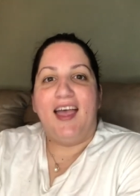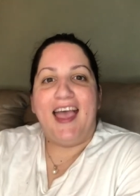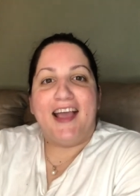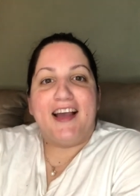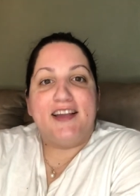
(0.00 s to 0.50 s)

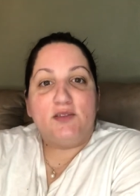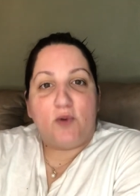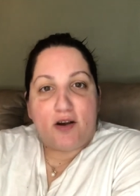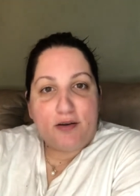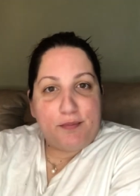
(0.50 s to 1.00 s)
Hey guys,
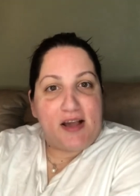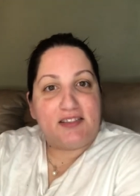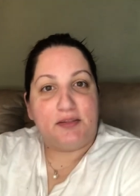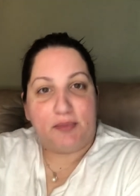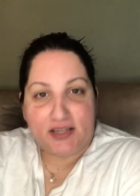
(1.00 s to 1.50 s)
welcome
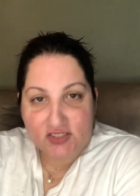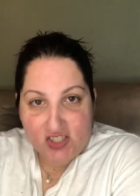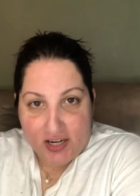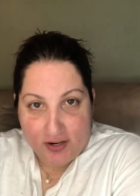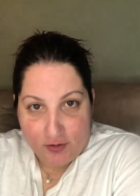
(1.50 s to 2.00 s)
back to my
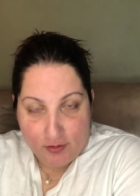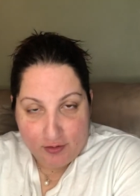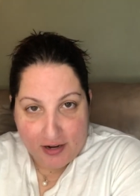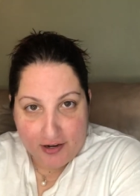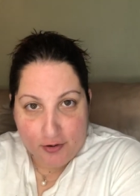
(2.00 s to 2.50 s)
channel.
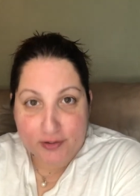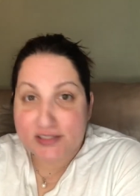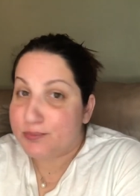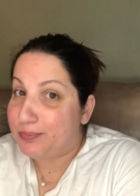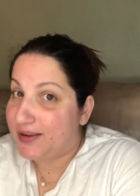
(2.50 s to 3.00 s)
I know
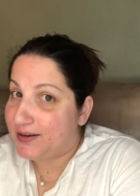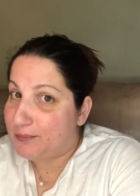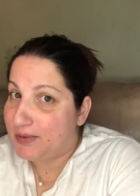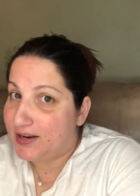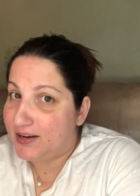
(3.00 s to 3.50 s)
it's been a
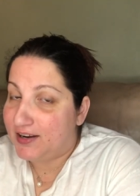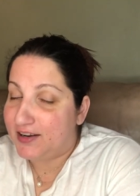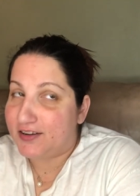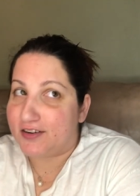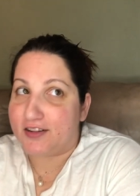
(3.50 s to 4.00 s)

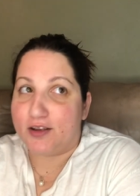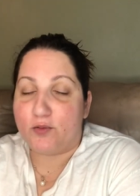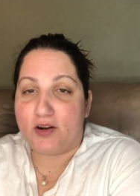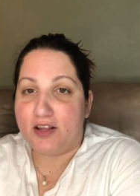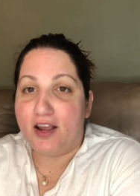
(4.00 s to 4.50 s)
minute and you're
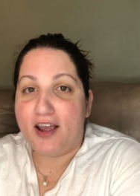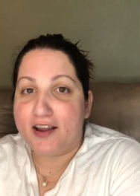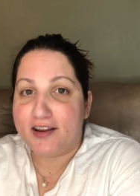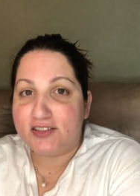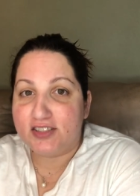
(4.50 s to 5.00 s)
like, where the
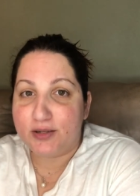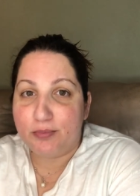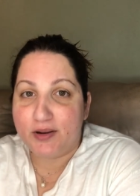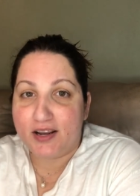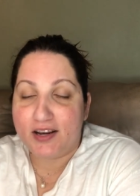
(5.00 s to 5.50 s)
heck has she
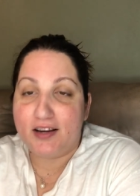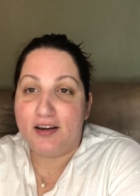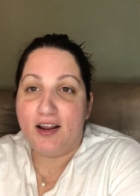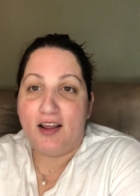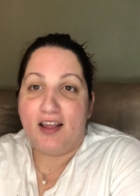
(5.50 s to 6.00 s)
been?
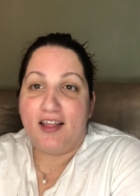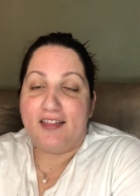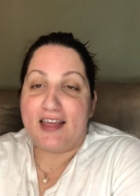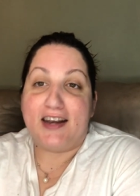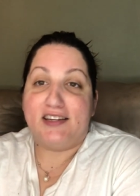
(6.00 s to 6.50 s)

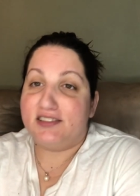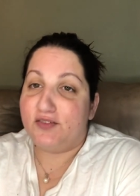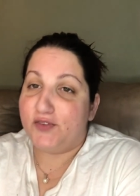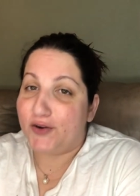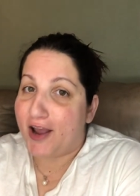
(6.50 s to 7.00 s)
That is
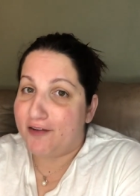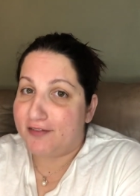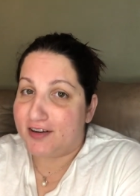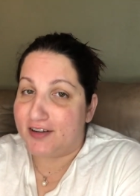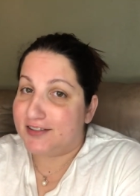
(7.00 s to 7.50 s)
if you
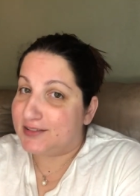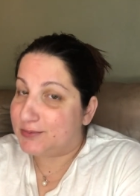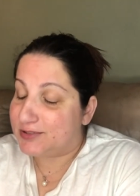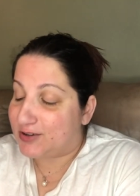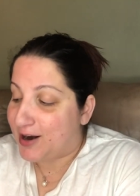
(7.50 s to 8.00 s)
haven't
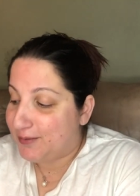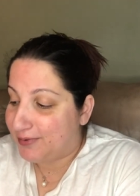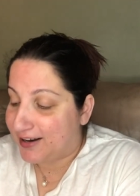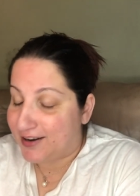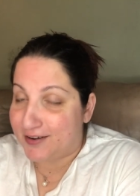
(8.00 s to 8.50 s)
unsubscribed
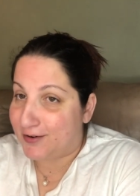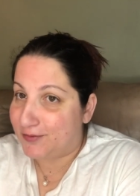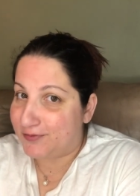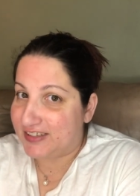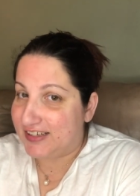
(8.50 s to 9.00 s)
by now.
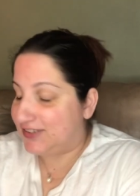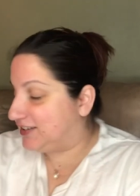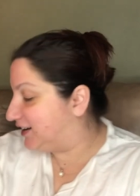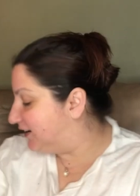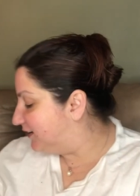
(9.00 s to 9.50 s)
Hopefully you
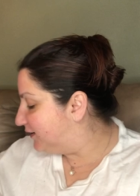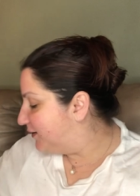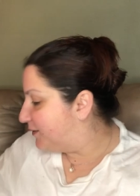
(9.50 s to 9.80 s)
didn't.